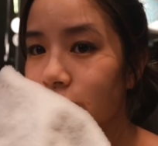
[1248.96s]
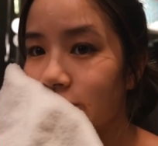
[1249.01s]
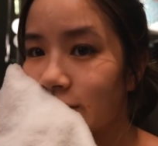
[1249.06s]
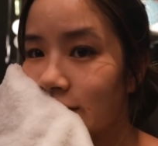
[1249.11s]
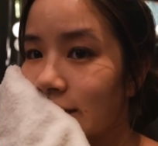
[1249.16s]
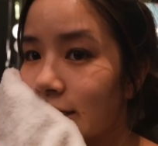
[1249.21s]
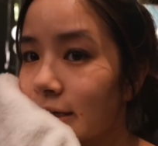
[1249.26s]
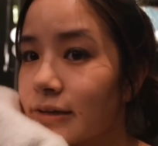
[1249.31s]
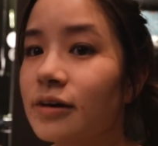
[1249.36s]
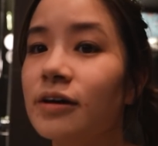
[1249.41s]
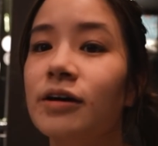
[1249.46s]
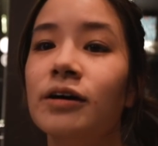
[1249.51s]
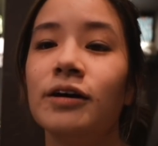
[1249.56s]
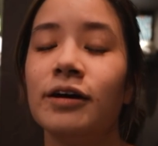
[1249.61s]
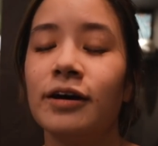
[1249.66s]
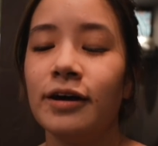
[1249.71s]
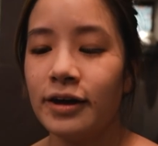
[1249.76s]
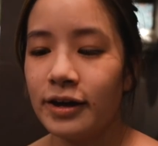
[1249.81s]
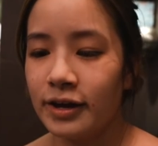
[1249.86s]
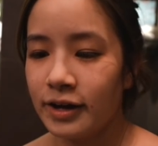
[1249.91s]
Okay.
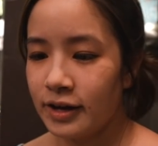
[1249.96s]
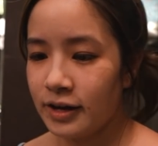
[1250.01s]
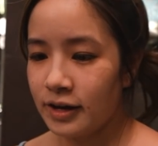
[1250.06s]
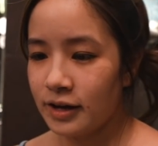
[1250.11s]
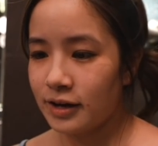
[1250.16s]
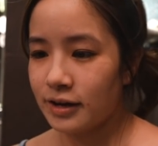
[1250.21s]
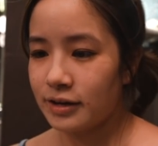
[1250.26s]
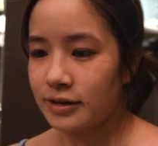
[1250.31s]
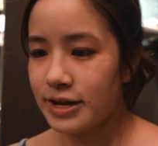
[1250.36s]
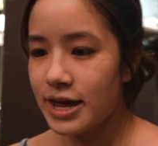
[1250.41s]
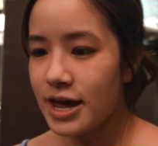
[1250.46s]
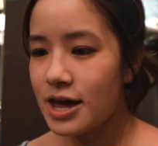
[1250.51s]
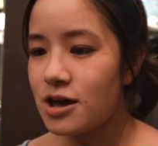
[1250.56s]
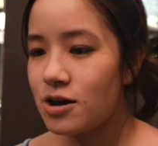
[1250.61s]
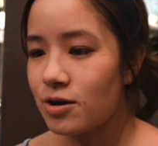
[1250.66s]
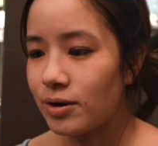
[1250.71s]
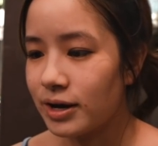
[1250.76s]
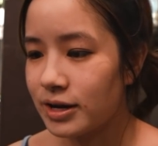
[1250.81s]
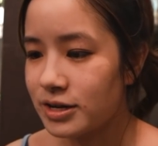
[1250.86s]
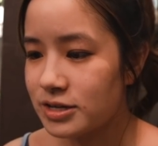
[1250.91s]

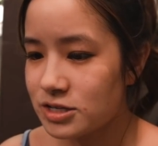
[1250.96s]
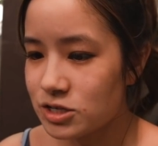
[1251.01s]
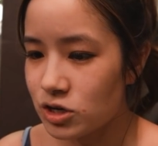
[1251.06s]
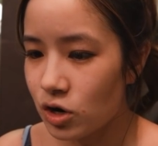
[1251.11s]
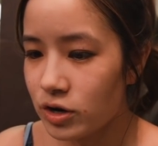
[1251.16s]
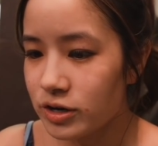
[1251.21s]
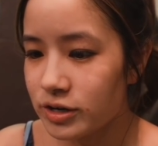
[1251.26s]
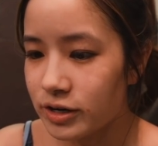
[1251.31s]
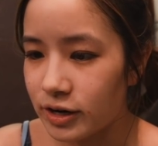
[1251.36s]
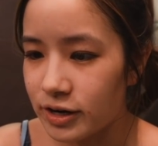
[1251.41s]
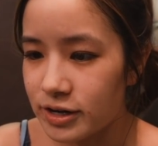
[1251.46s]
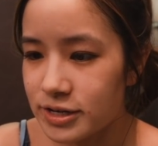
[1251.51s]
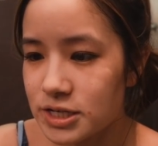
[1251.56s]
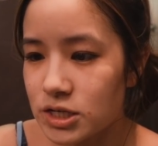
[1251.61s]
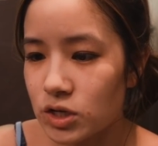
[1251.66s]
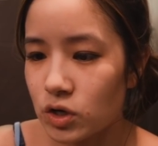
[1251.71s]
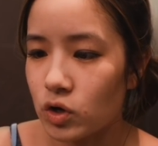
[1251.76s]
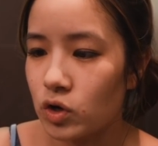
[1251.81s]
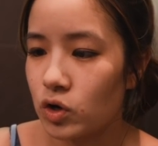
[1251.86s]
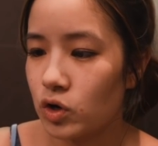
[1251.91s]
Now, toner.
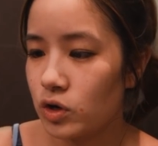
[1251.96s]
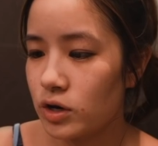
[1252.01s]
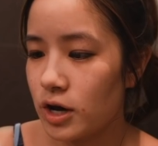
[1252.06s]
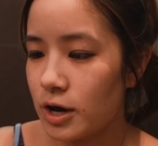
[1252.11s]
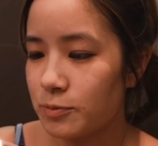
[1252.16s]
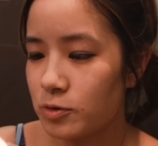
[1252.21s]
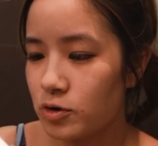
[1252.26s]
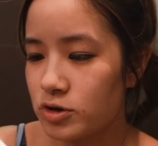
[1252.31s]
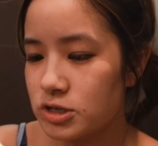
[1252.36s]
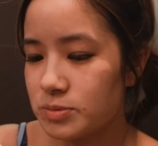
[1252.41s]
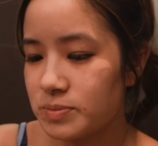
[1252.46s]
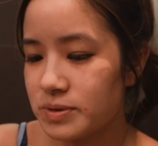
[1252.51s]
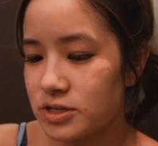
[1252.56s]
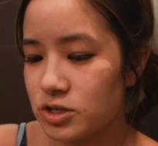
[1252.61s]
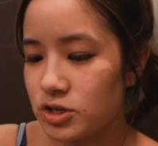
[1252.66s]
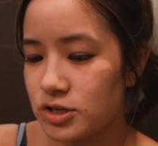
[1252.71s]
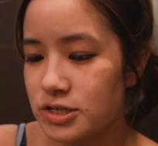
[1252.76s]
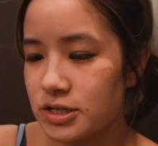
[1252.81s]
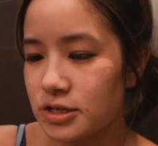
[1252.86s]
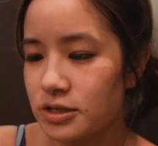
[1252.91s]
So I'm going to be
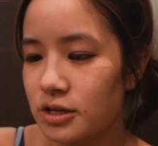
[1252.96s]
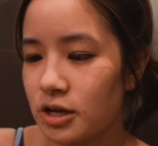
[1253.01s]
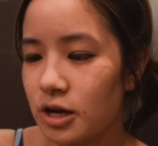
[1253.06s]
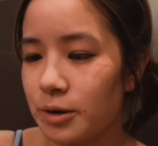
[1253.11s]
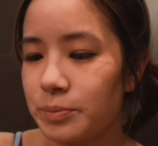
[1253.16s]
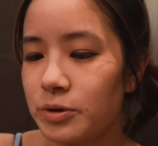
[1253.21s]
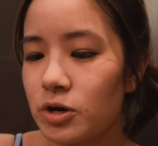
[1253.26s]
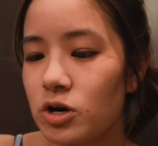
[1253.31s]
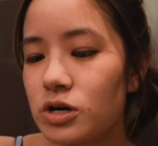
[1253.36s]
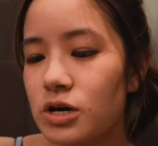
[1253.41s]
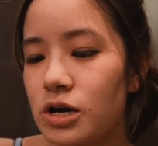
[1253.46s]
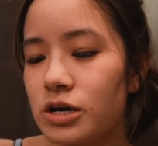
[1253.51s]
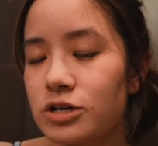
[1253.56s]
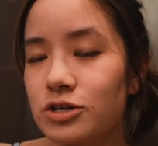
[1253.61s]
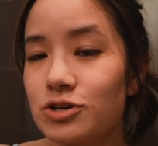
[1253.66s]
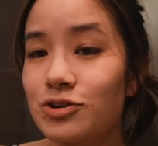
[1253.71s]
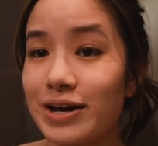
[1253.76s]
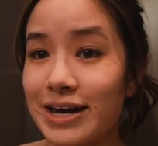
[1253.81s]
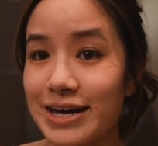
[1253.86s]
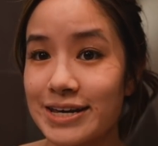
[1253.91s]
using the Pyeongchang
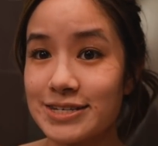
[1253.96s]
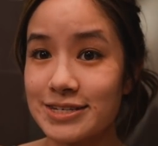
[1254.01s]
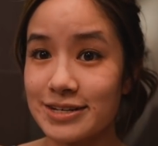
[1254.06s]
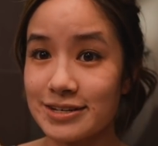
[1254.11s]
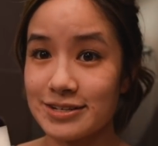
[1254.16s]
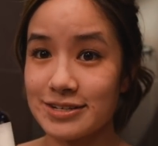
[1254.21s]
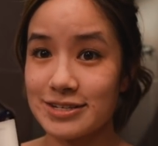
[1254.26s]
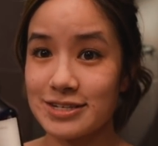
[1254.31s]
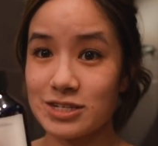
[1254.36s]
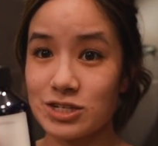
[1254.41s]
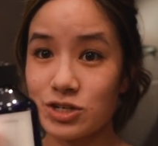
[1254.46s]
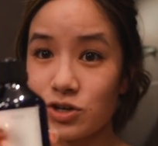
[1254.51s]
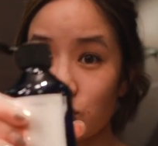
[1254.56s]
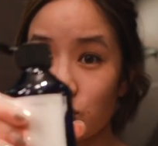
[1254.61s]
Yu Essence